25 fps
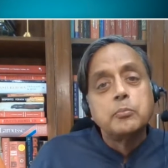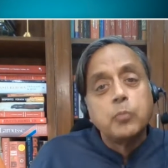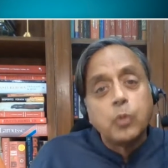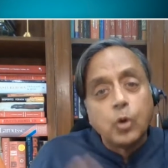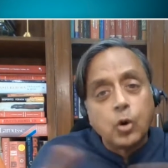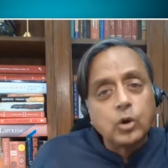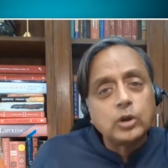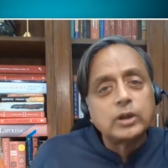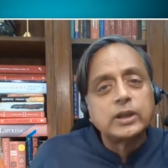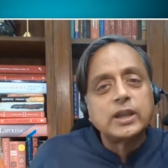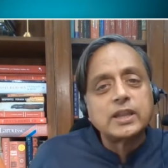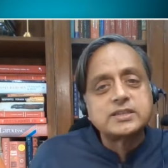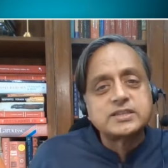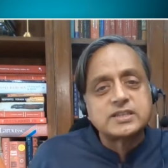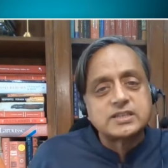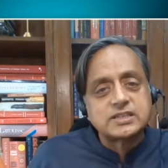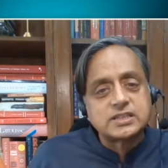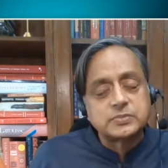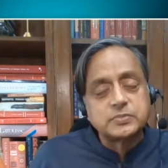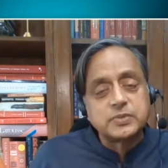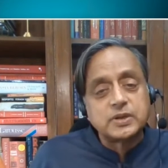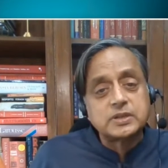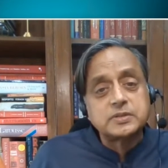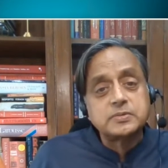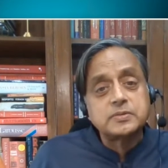more
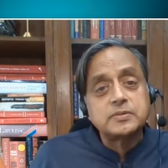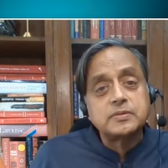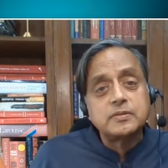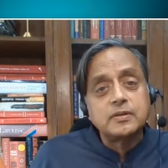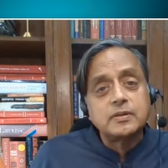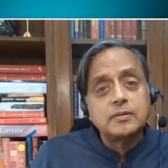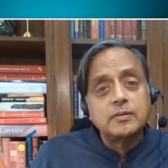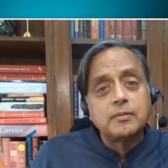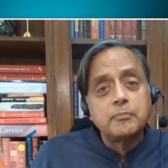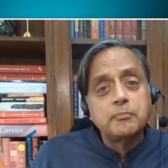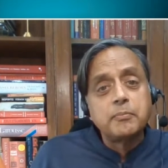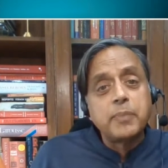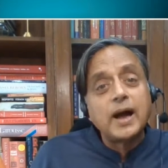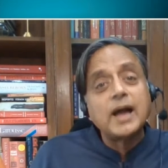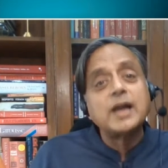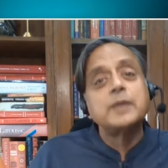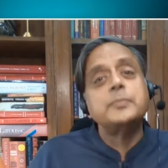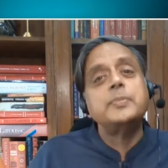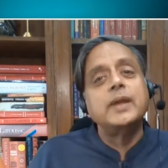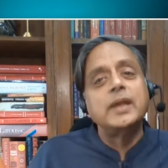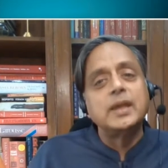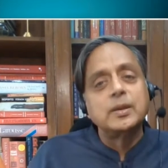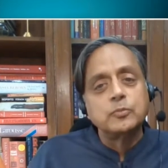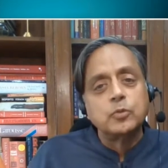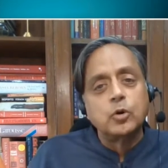legitimate by
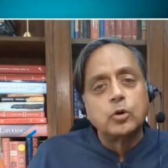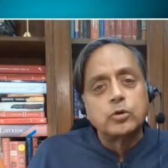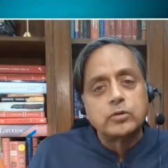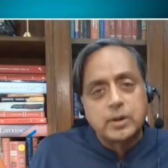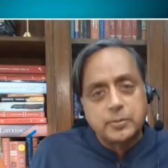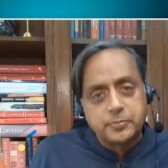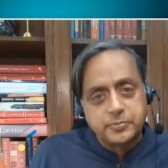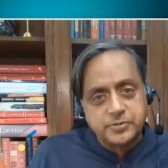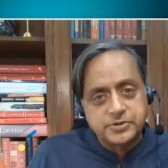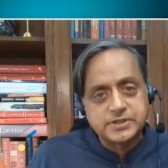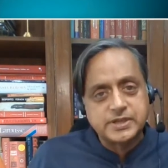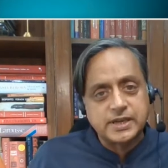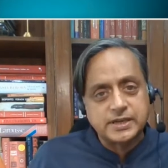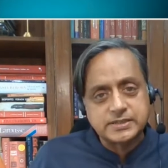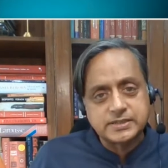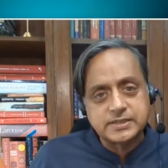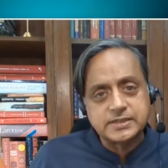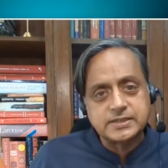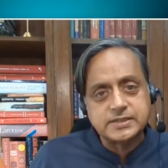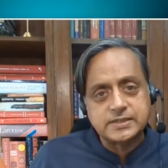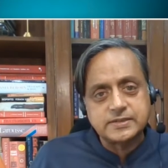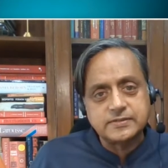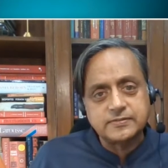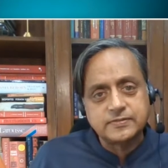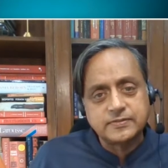being more
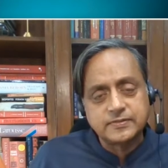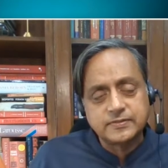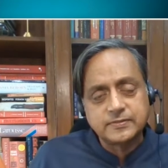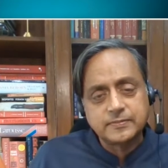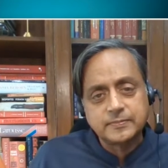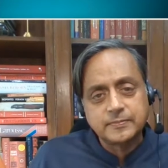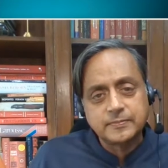representative.